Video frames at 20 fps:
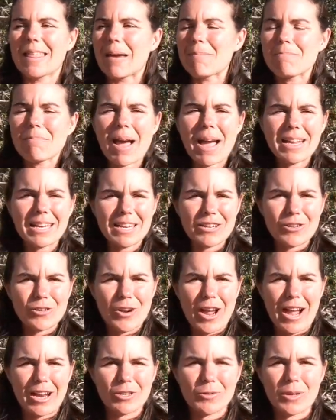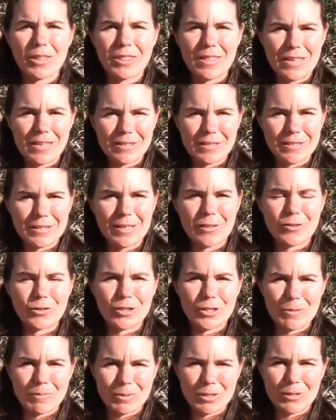that might interact with things or
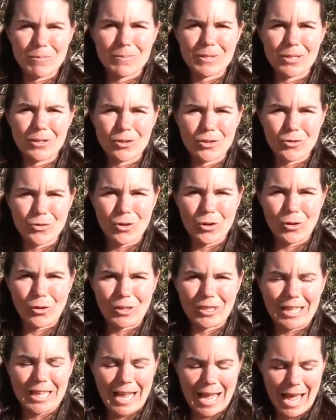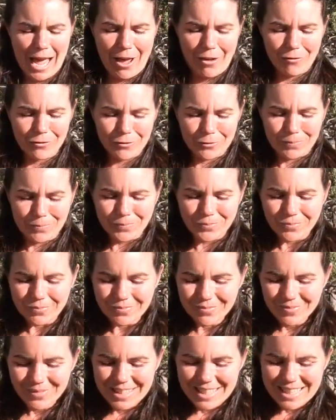symptoms that you currently have.
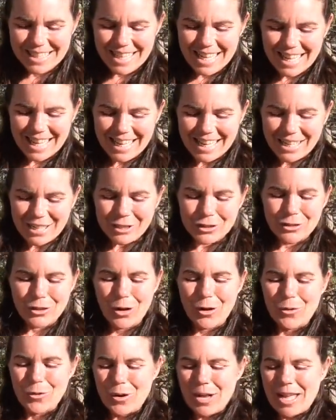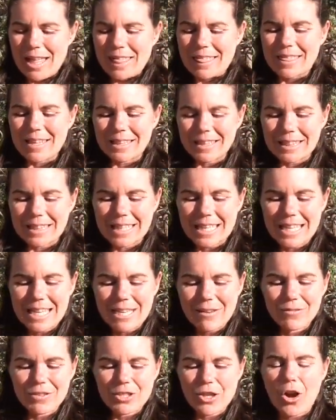So the
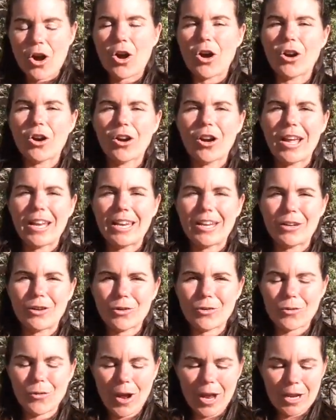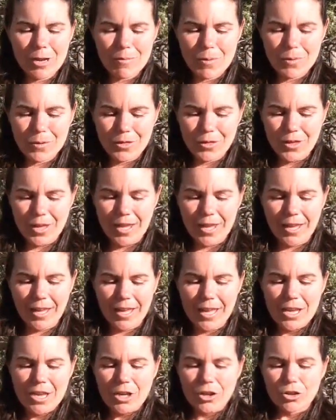leaves are an incredible
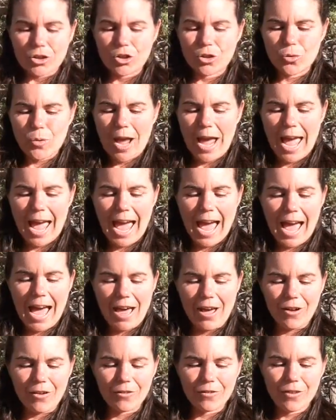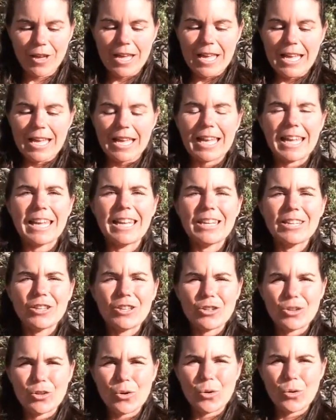thing to have in
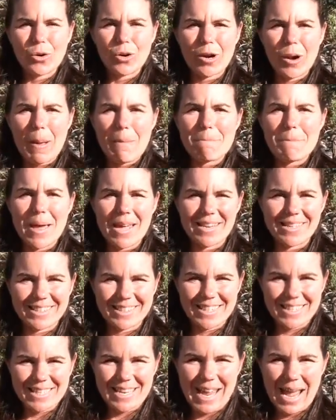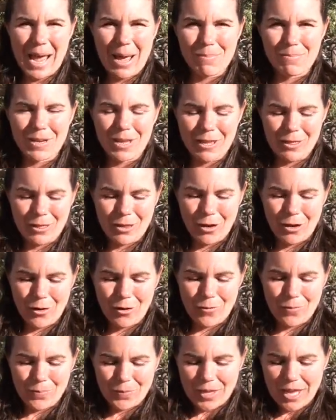your medicine cabinet
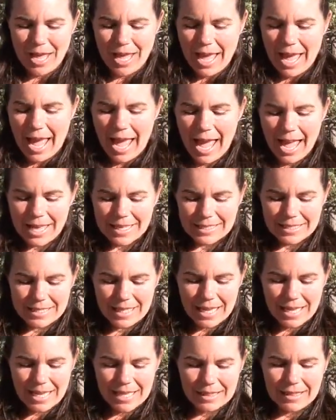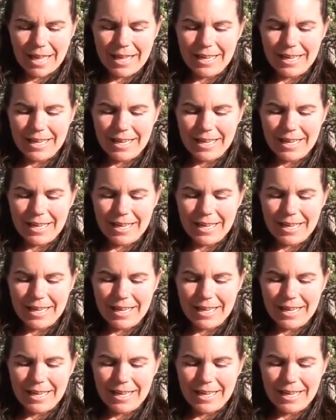though. As they,